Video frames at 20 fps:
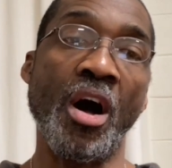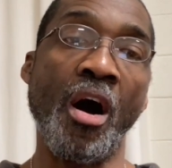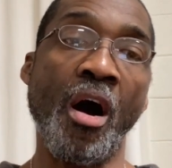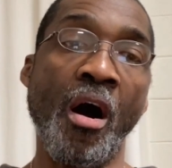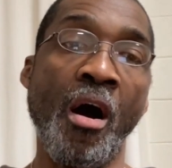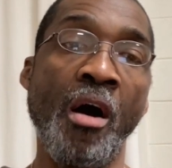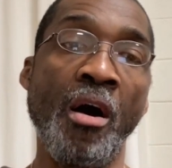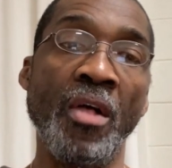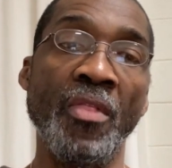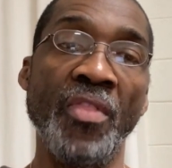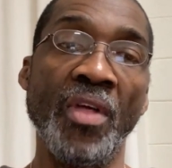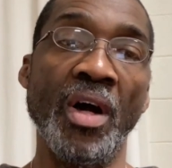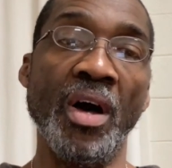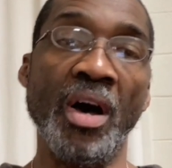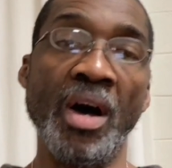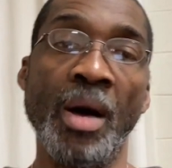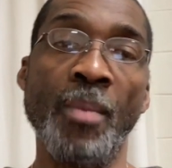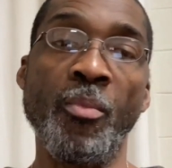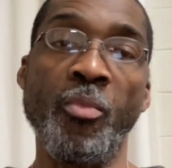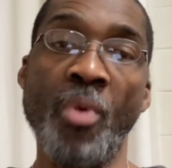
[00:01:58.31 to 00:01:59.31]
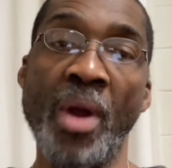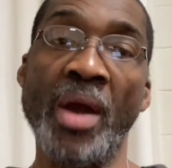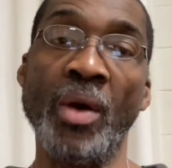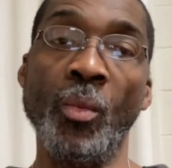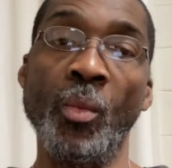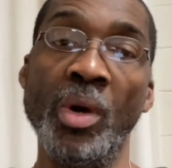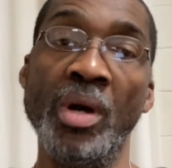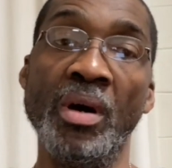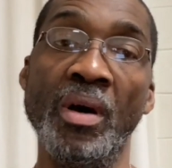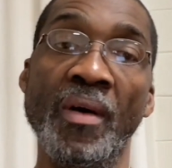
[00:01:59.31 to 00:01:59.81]
all the upright
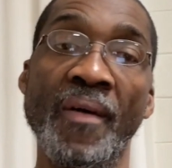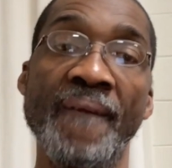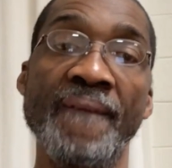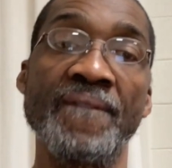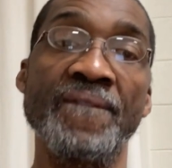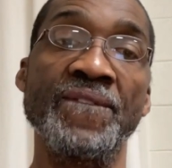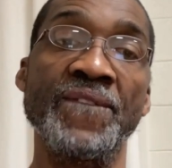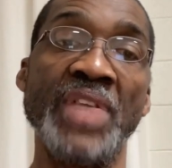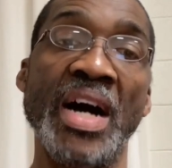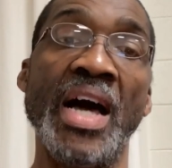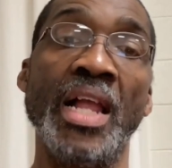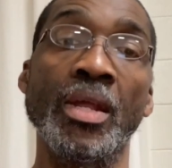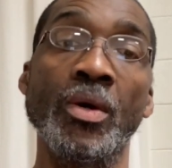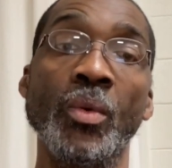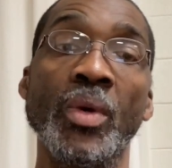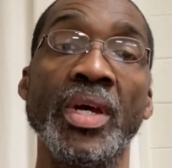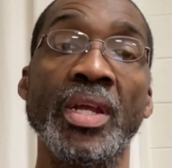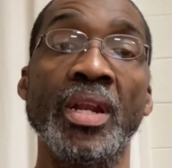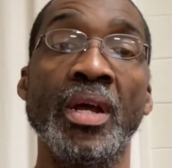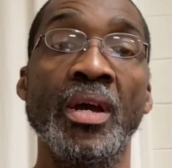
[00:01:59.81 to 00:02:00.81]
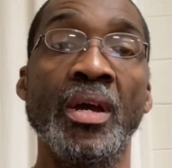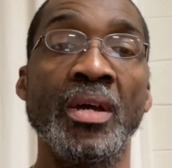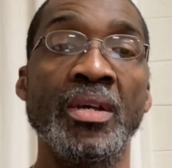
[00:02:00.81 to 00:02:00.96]
will follow it,